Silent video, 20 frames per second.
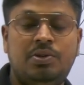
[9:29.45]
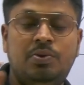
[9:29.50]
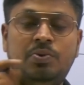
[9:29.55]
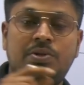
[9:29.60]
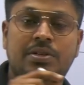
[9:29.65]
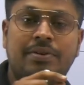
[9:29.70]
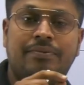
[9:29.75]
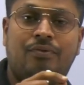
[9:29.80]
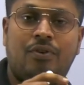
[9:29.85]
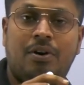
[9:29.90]

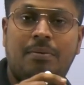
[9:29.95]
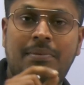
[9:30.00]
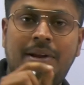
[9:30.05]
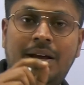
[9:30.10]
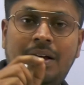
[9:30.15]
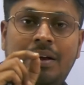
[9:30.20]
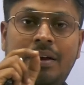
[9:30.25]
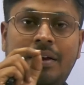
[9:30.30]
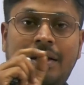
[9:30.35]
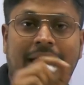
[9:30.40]
use a
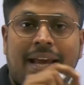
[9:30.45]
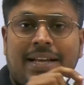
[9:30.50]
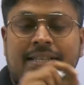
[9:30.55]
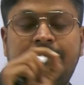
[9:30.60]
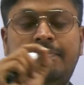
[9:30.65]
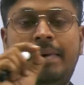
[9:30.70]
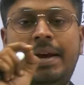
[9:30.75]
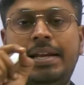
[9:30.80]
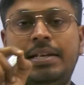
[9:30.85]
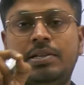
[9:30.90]
formula x
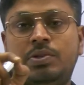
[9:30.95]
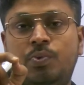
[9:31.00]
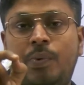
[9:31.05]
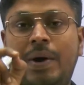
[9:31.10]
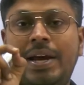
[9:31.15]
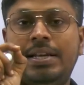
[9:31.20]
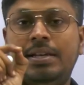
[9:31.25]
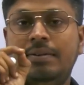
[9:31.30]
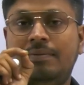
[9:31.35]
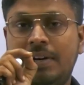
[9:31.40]
minus
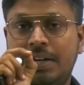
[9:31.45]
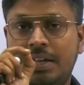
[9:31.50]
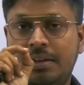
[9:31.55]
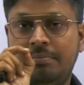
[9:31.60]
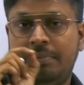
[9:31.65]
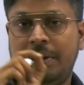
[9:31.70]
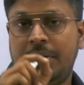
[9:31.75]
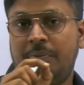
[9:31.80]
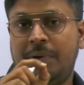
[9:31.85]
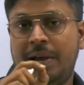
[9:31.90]
y divided
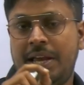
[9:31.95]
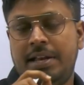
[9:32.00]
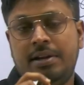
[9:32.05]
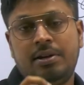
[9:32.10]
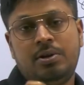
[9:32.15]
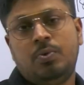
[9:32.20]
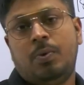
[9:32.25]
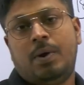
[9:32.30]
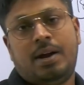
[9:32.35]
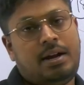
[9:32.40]
by y
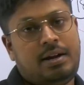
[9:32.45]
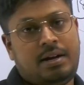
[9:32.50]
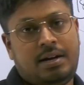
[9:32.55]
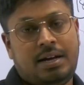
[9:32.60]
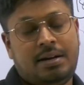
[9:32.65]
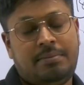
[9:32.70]
into 100.